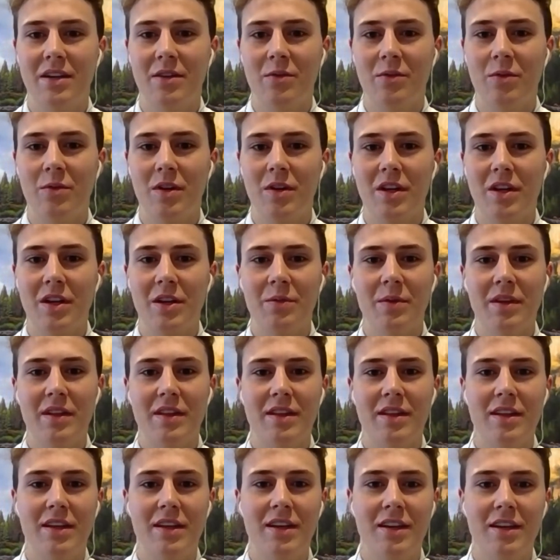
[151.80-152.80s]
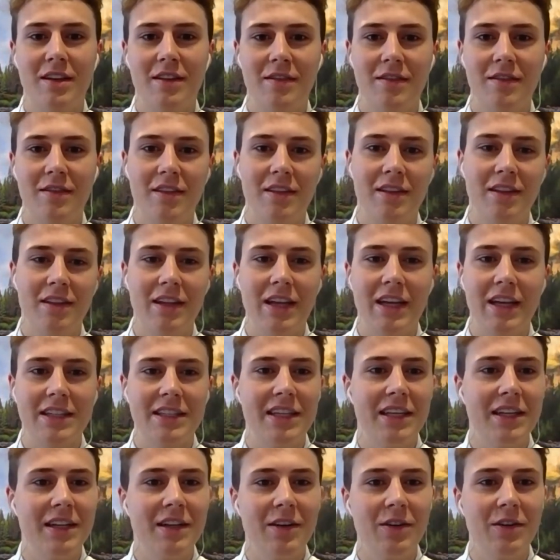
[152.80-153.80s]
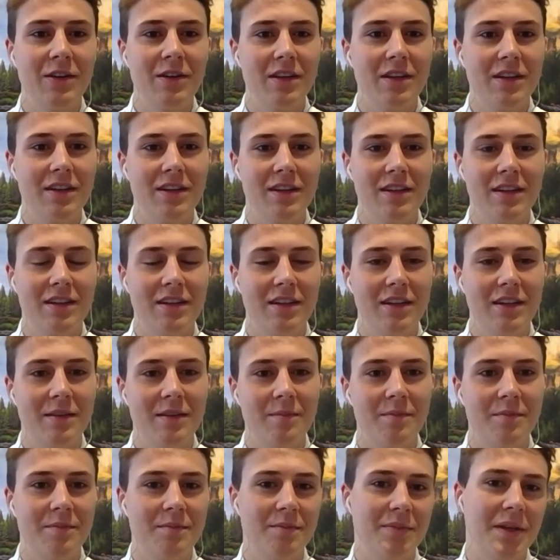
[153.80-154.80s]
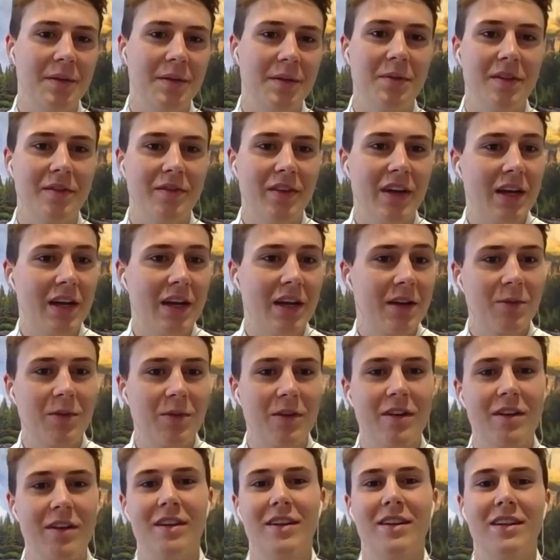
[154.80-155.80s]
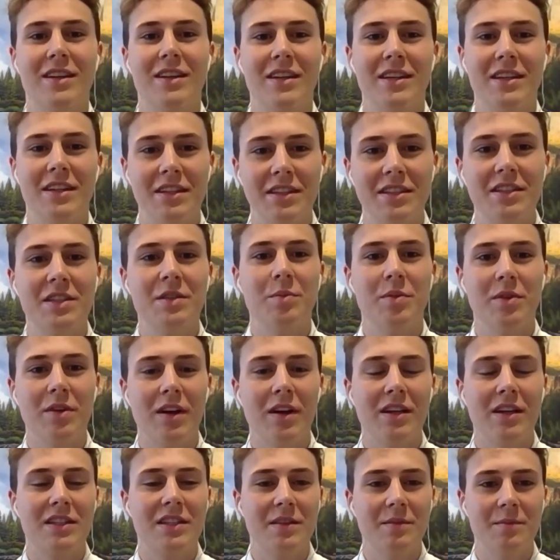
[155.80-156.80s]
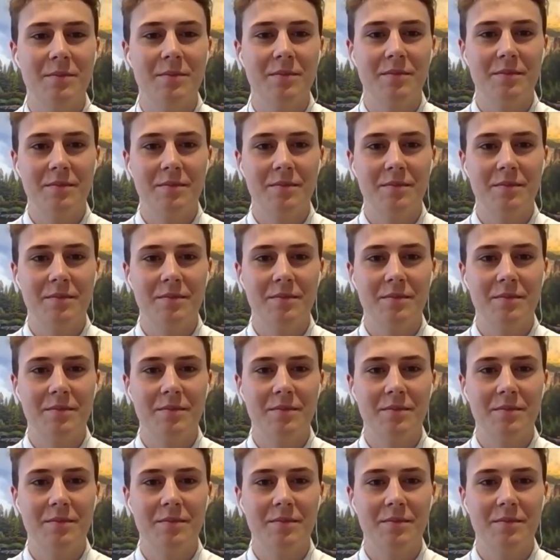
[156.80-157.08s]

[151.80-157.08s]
working with the Latino people of Ecuador. Super awesome.